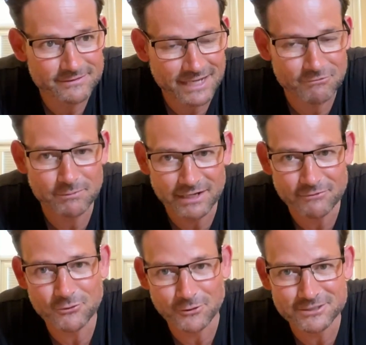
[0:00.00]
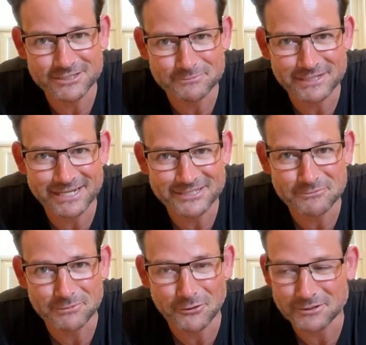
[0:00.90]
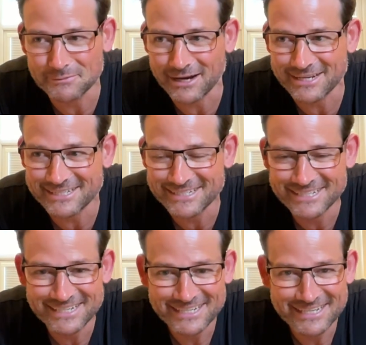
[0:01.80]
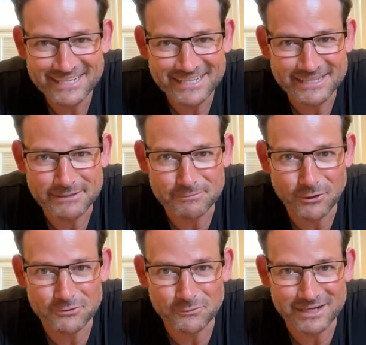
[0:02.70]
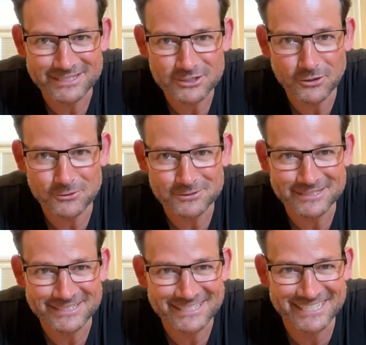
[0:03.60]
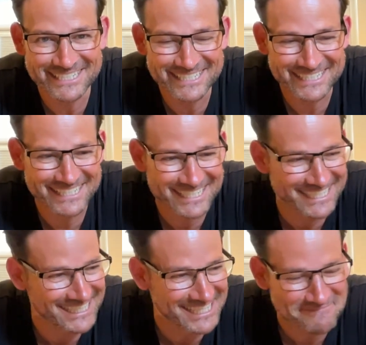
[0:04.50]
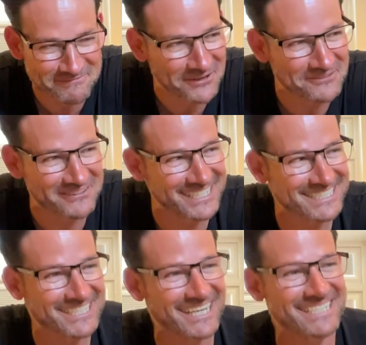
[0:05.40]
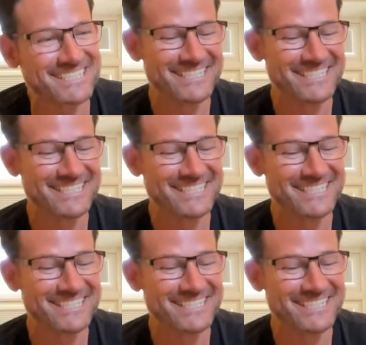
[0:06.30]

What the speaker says: Everybody, of course, is beginning to moan about it, and they moan when it's cold, and and they moan when it's hot.